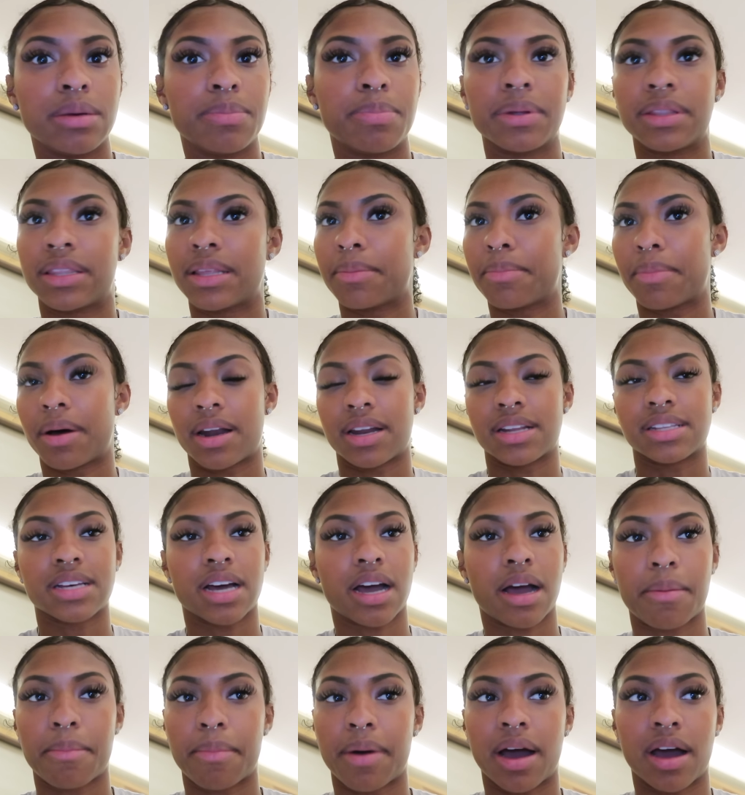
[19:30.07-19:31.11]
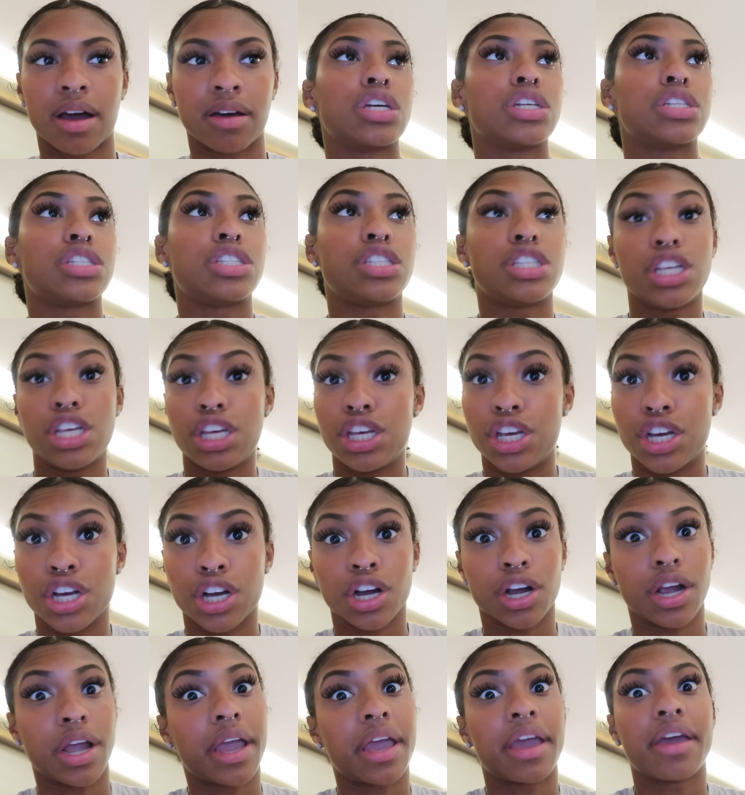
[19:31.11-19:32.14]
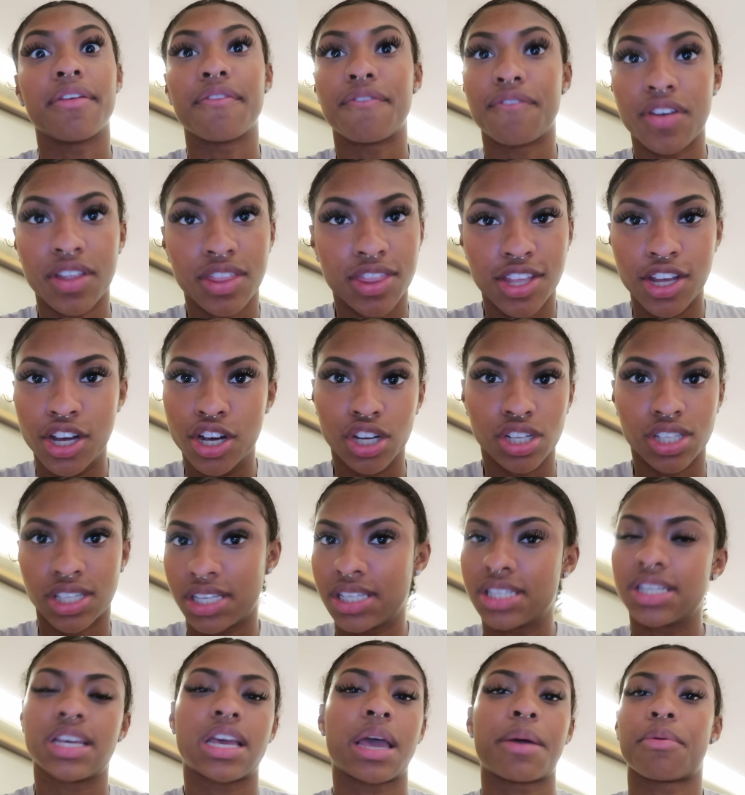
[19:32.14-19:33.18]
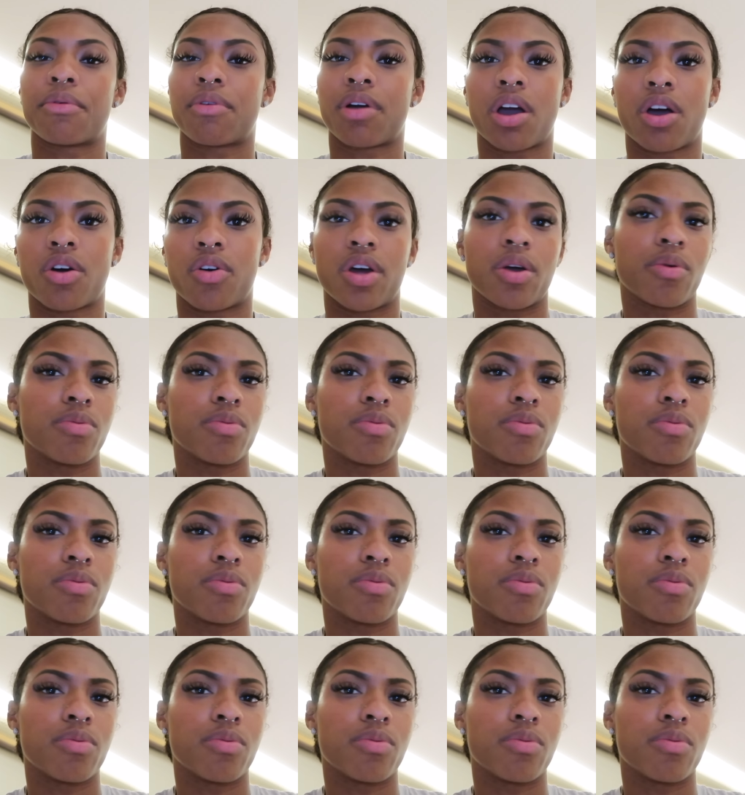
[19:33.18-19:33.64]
But then by the time my senior and fifth year season came around,